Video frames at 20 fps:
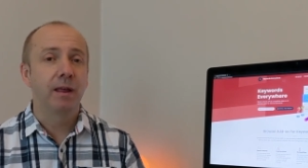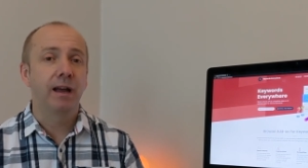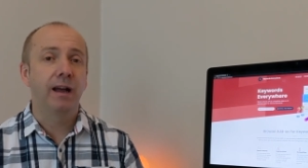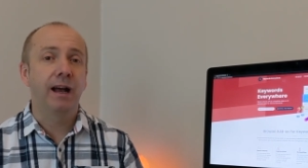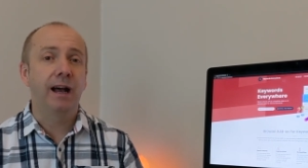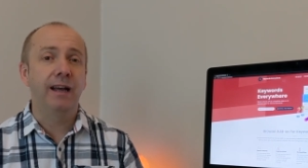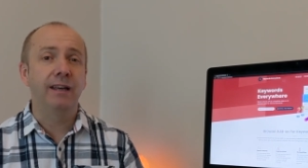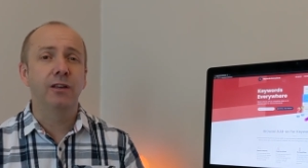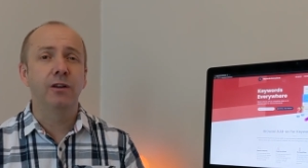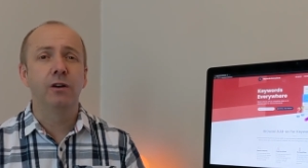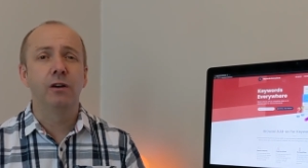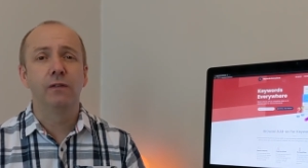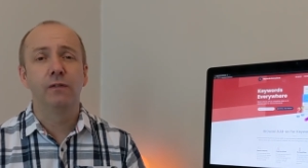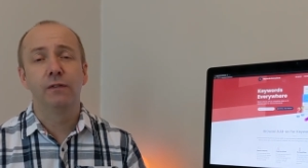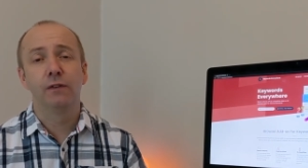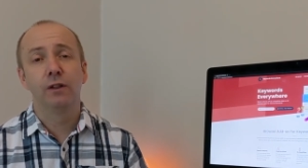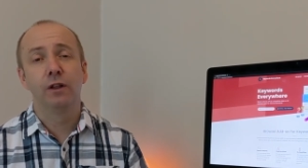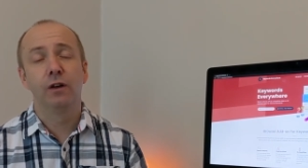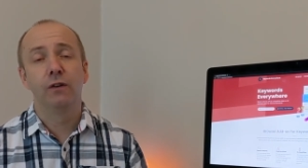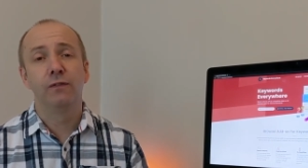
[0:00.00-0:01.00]
Uh, I go off
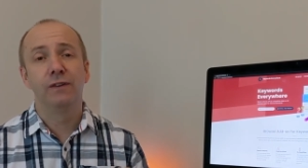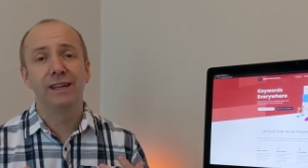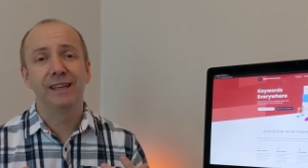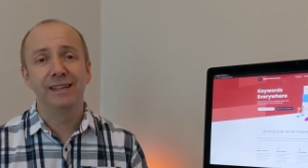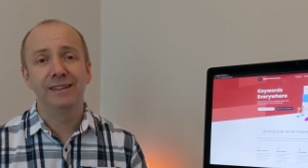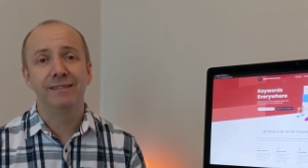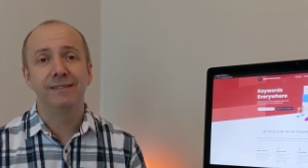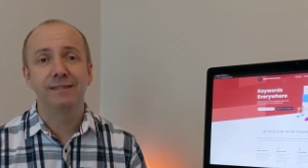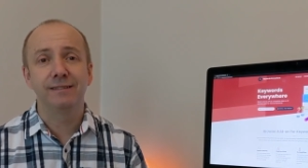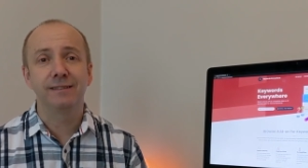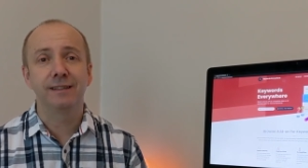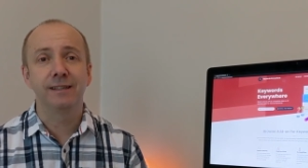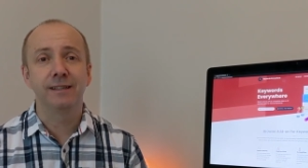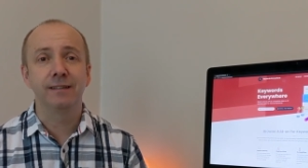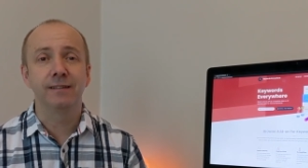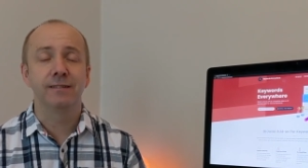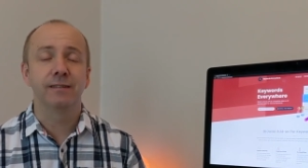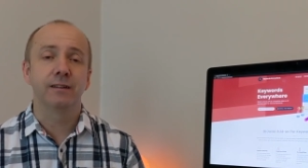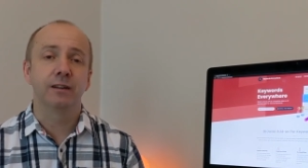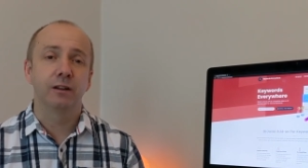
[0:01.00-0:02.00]
a lot of
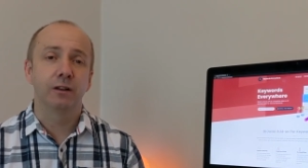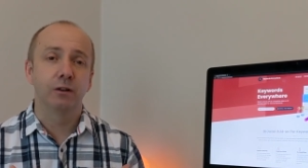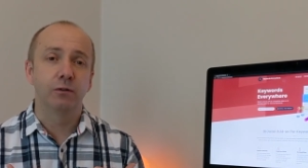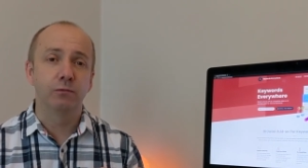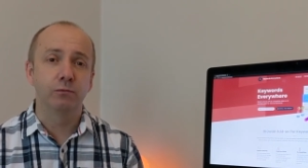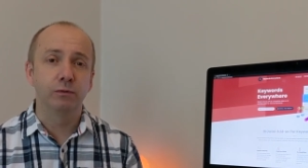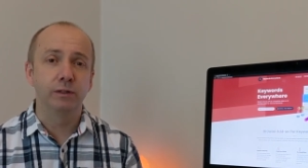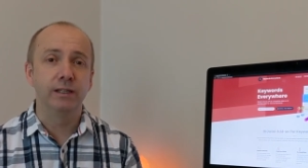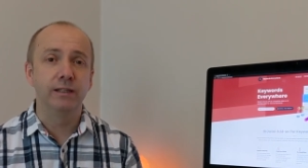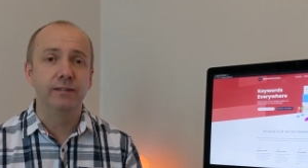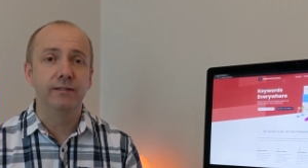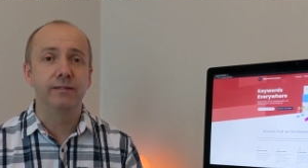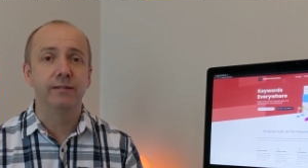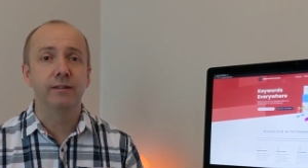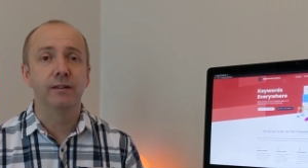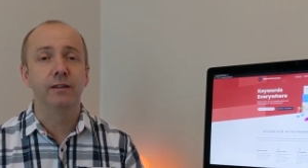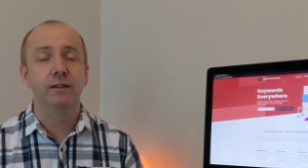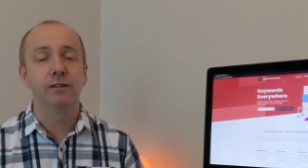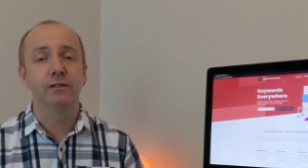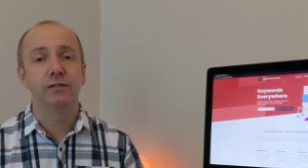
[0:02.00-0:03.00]
instinct and a lot of
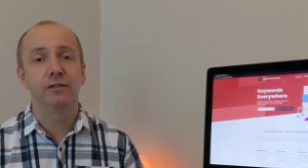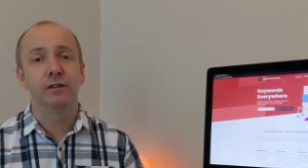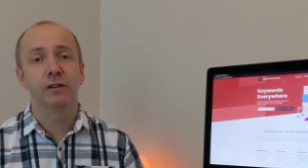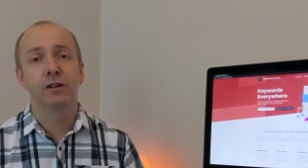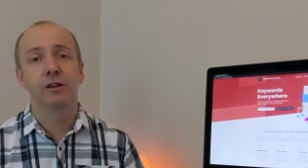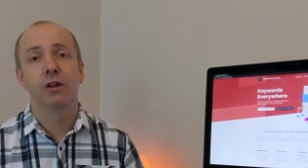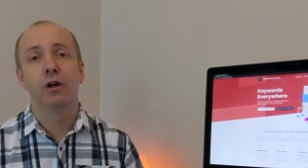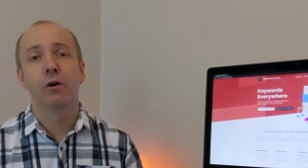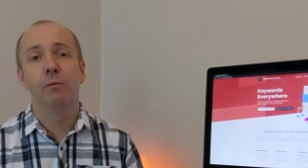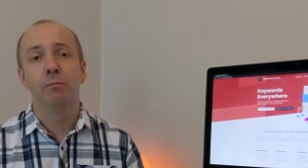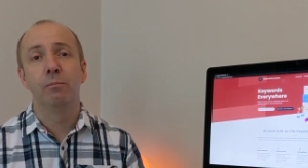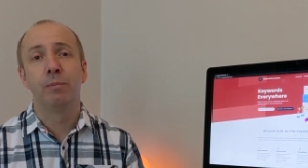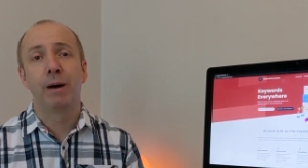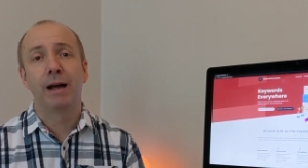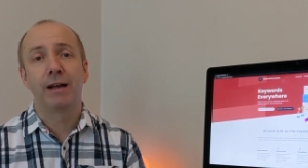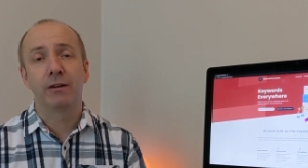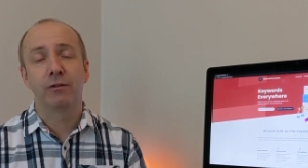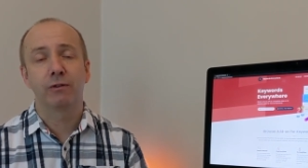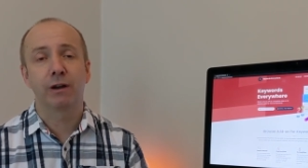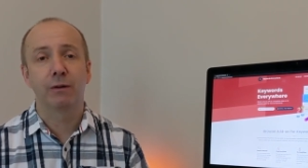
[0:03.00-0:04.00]
research and a lot of
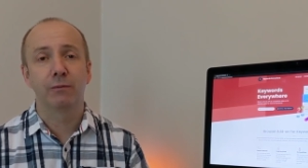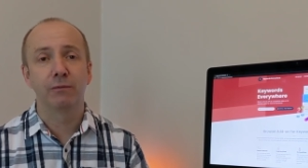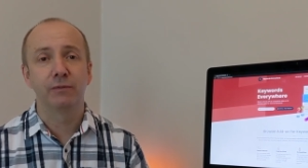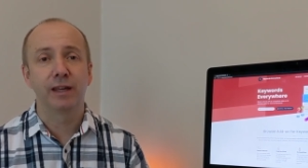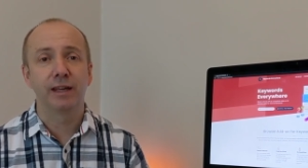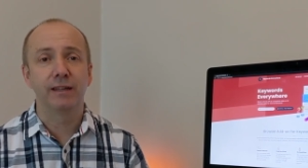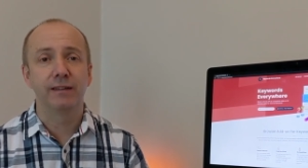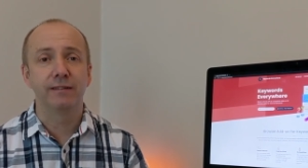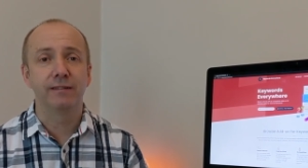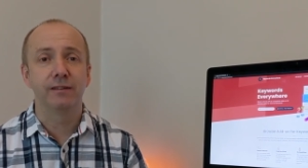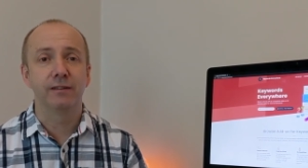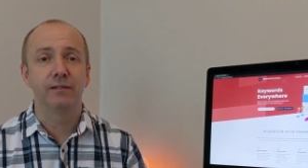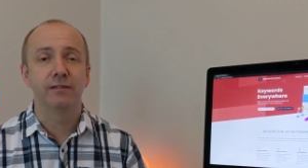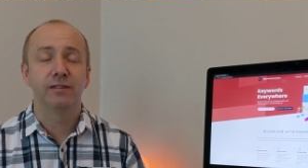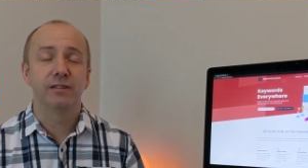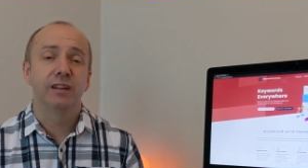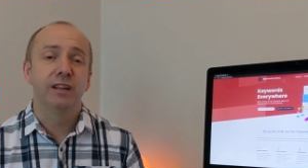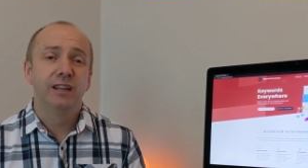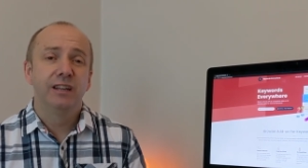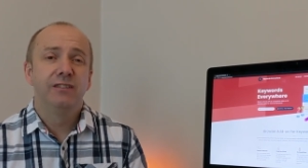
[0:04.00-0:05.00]
background data
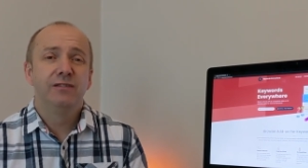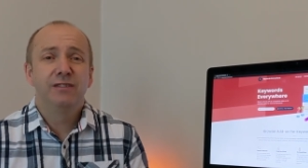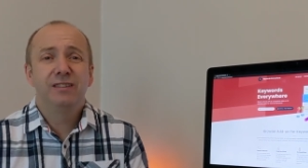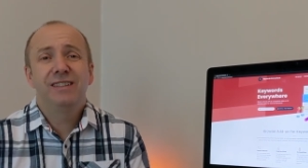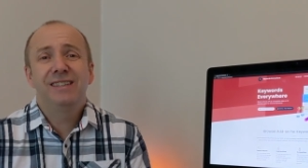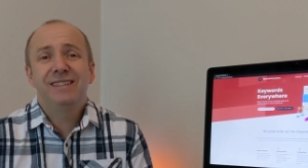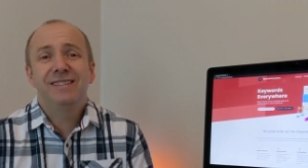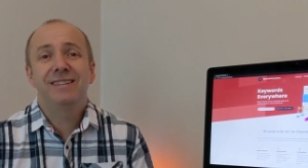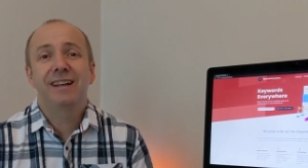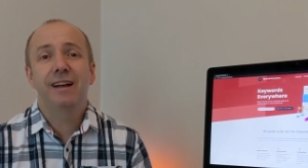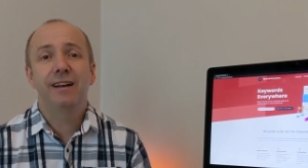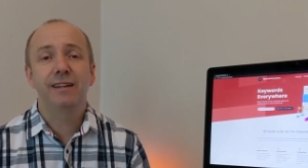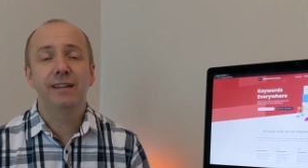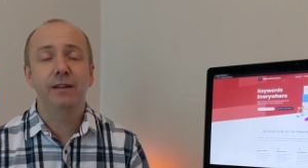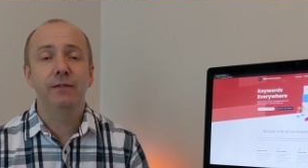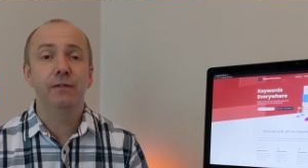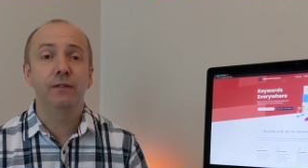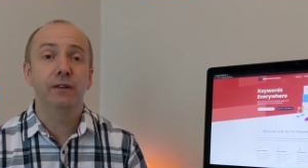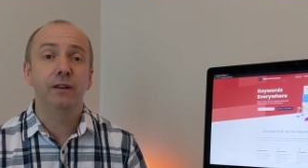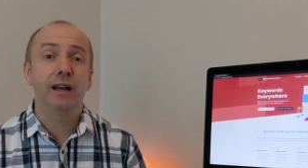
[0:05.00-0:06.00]
to, to decide
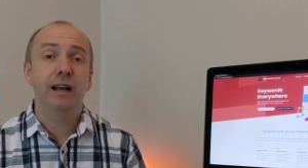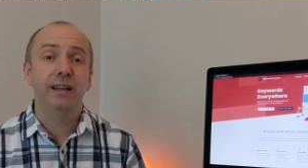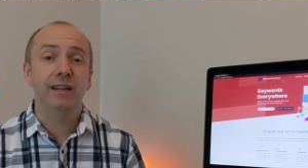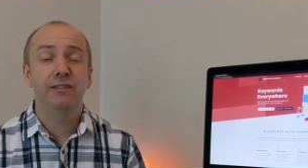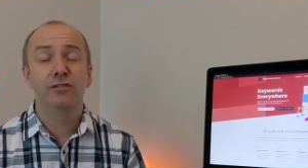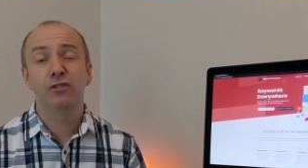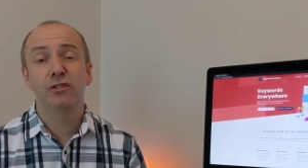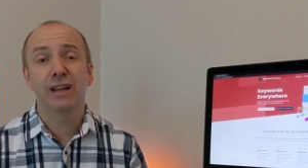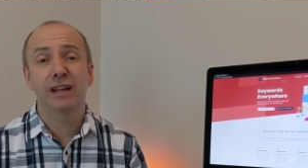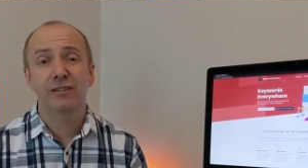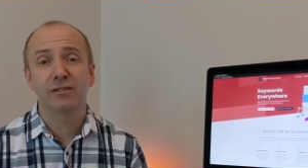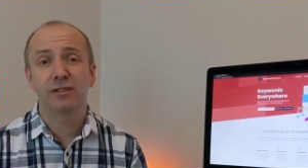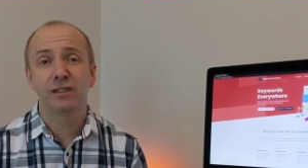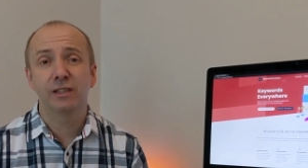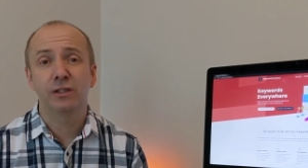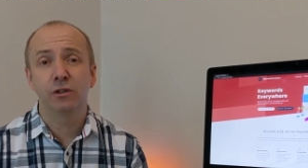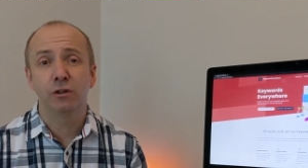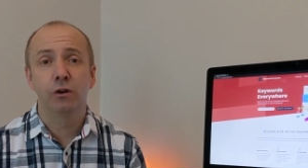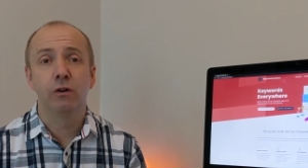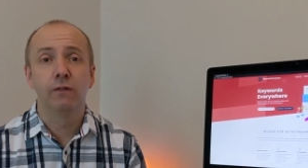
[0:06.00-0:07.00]
if I should
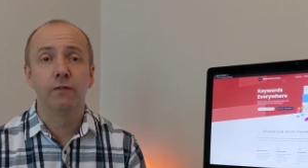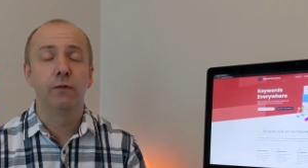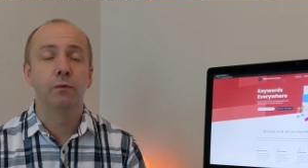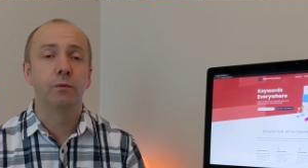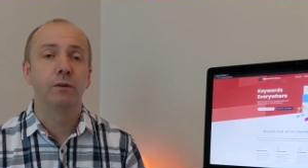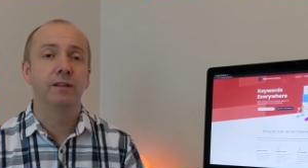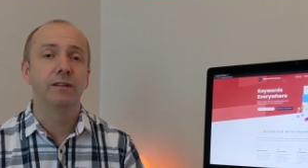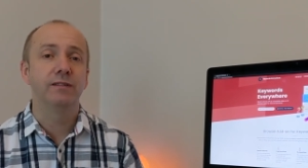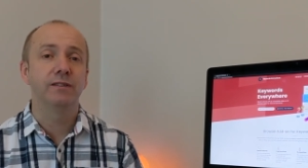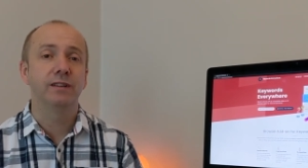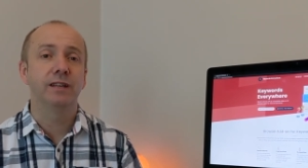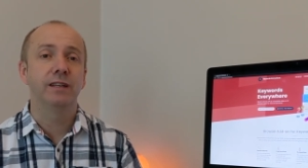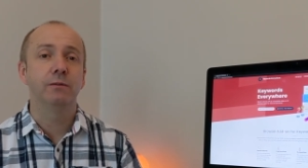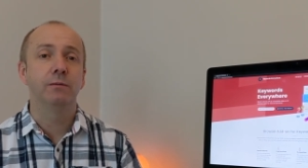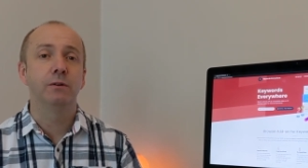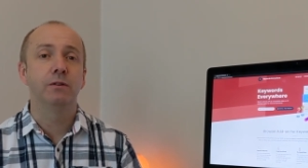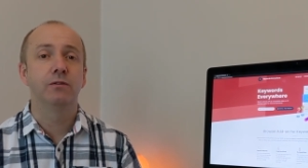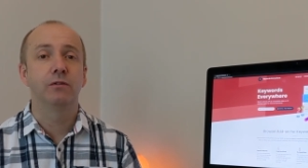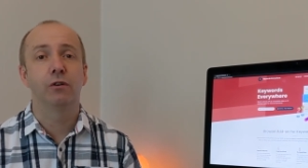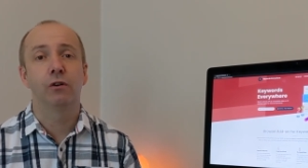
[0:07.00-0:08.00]
actually go for one of these
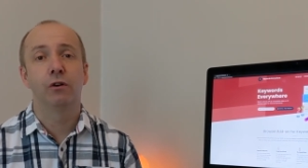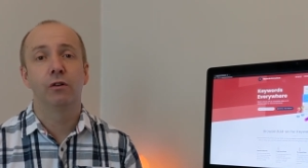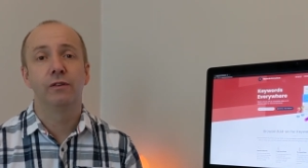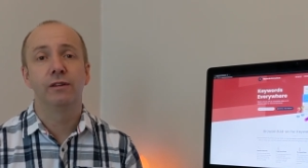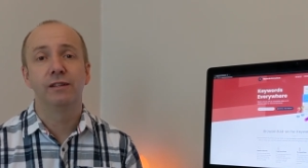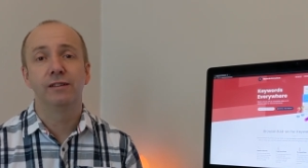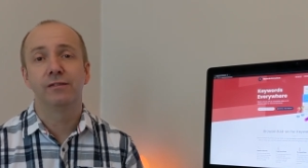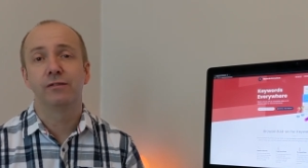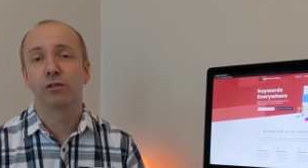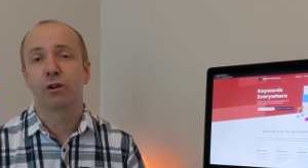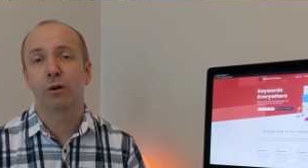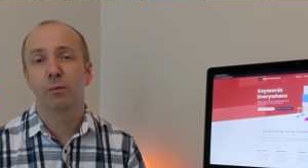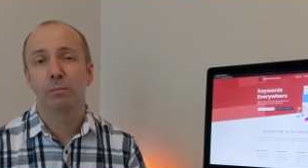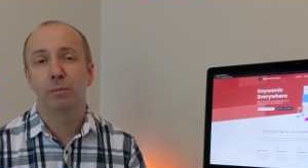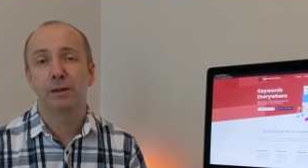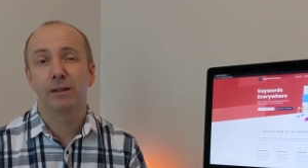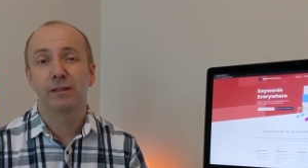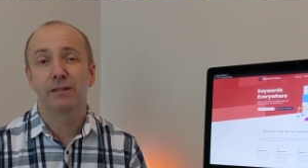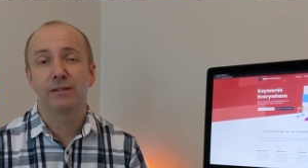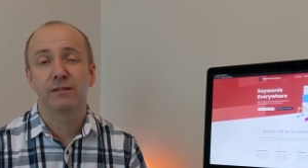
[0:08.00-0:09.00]
keywords or these
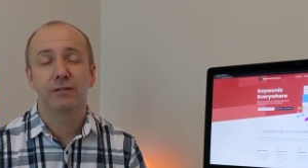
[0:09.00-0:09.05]
topics.